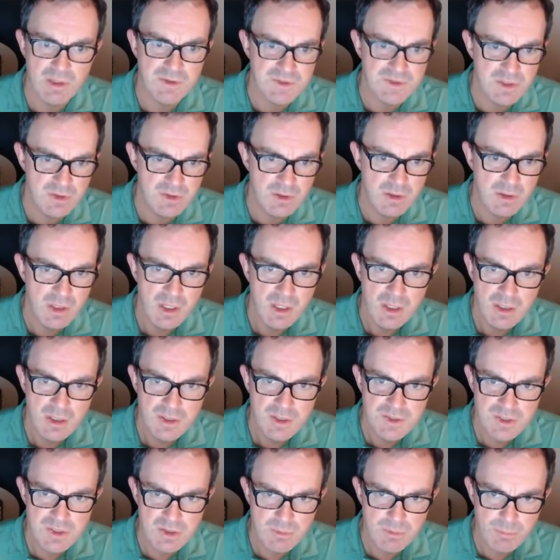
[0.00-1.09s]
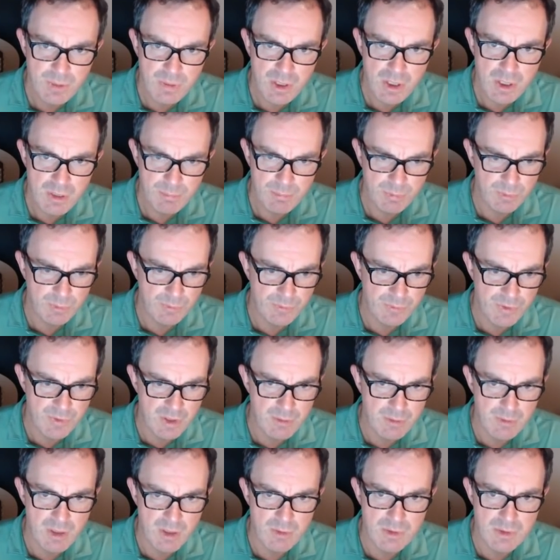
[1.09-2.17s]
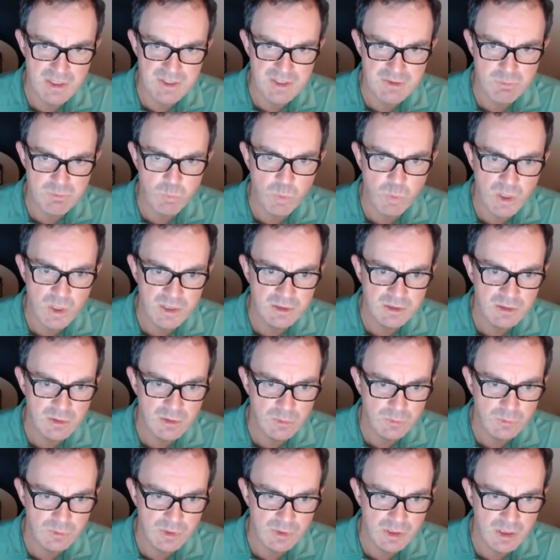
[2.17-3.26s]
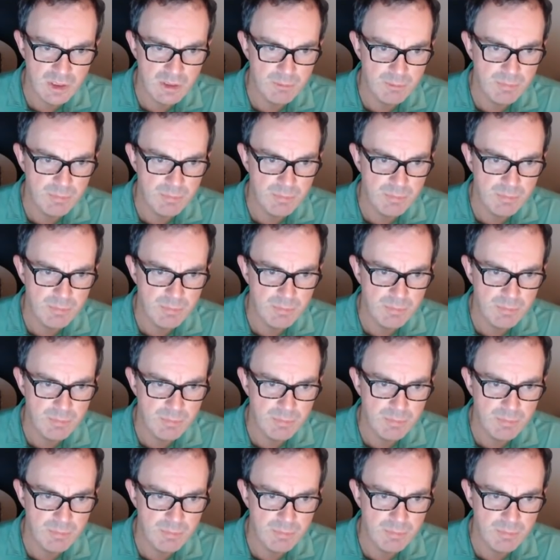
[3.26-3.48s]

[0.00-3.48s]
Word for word: So the, so the purple thermo is one longer,